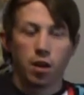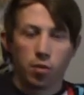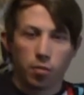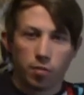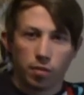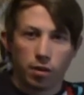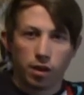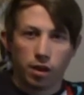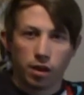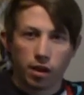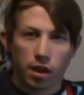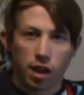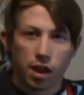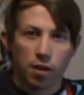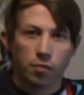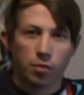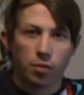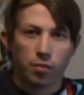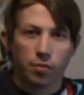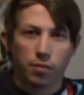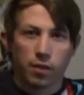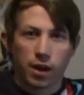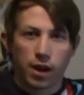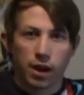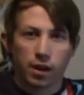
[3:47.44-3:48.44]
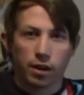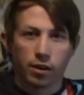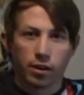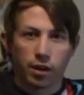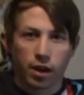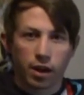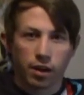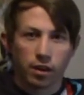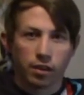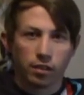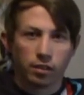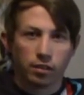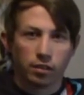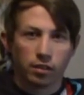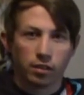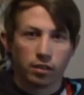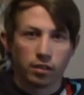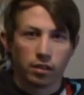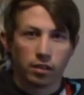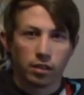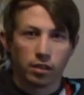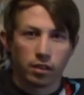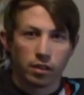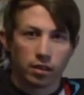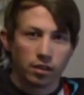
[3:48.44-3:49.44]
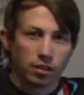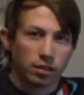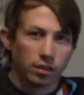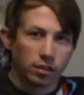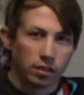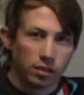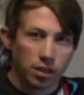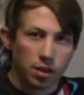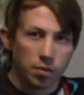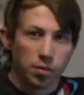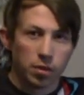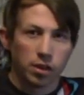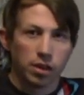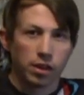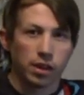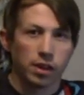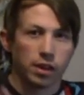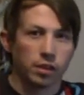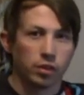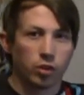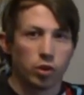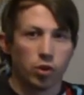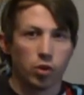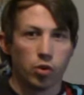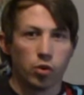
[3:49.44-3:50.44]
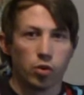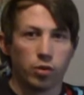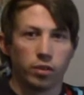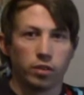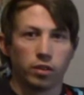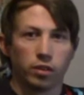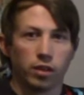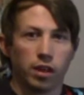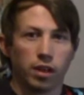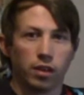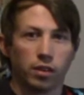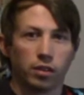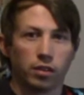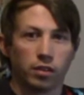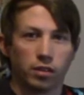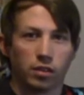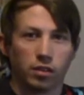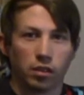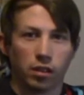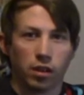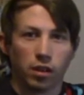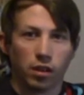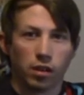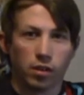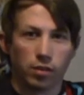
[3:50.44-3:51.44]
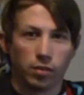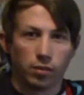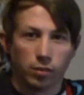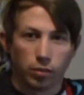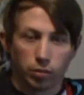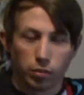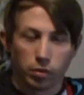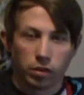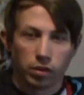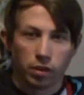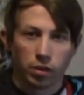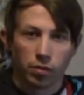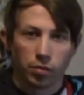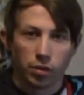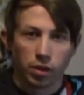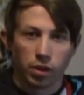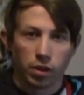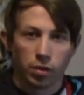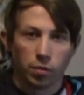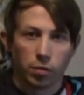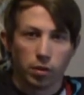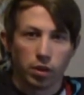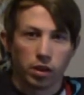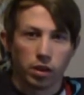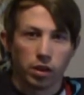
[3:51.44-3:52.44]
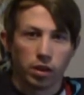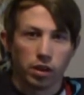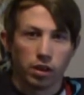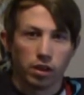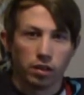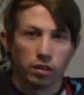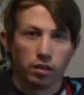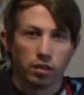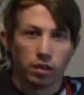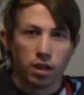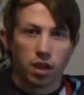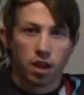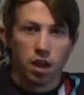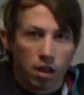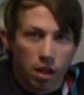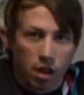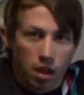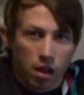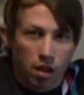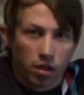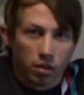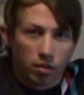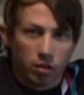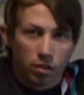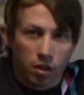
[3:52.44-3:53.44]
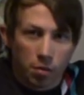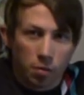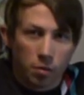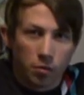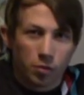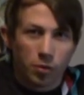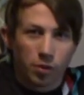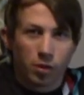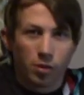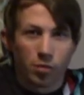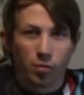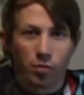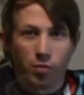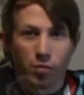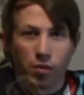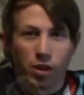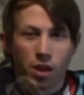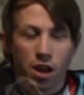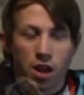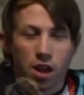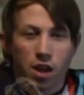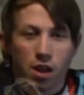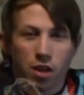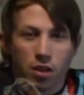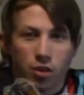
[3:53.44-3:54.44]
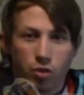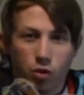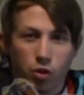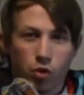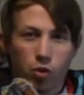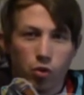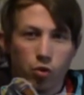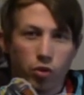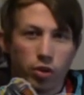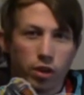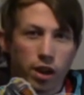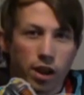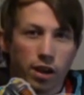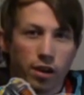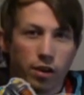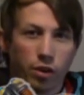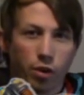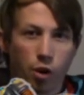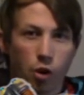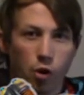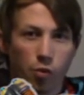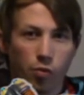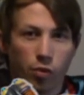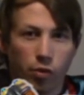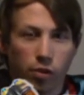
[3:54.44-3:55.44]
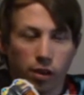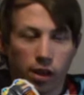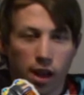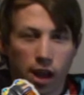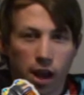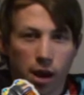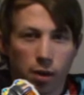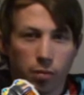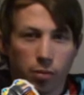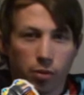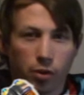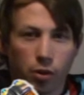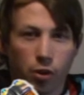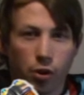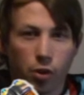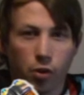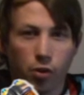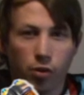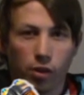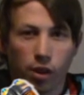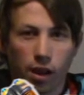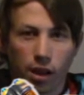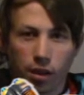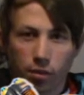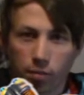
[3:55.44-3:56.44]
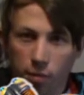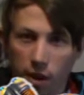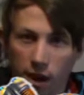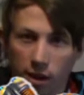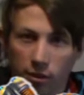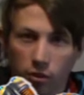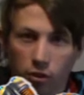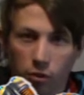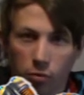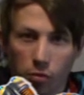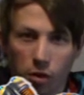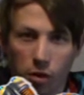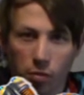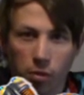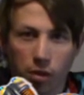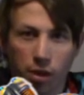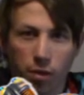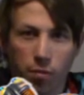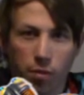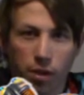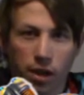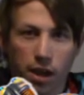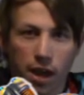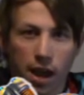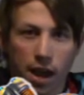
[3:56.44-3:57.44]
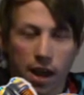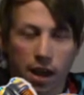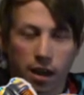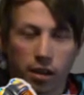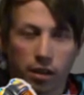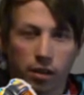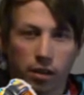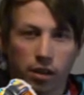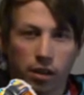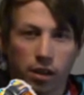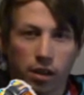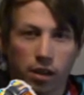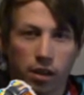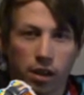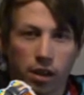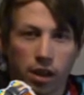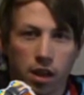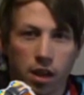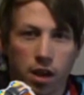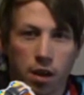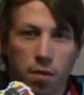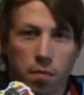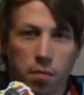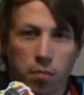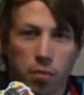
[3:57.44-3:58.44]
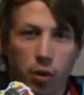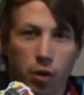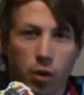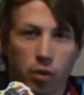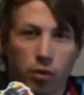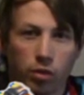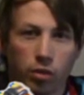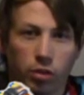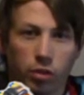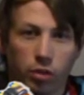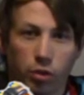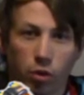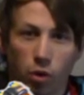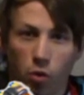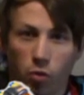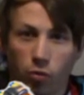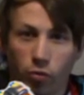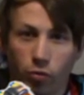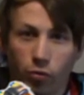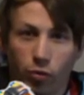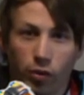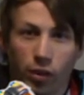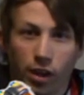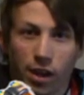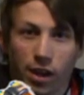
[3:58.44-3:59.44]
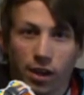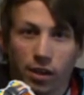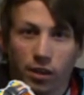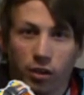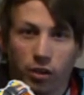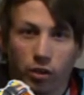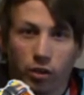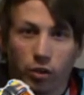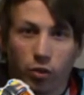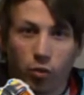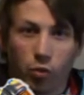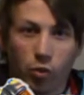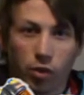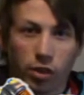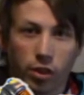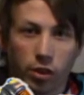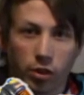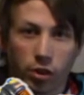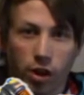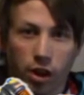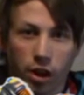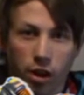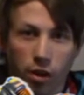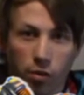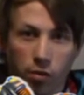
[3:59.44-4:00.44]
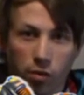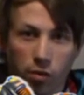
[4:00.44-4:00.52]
but every fighter has seemingly two sets of specific abilities. Some of them do tend to overlap, though, like Master Mummy and Mechanica both don't flinch when they're hit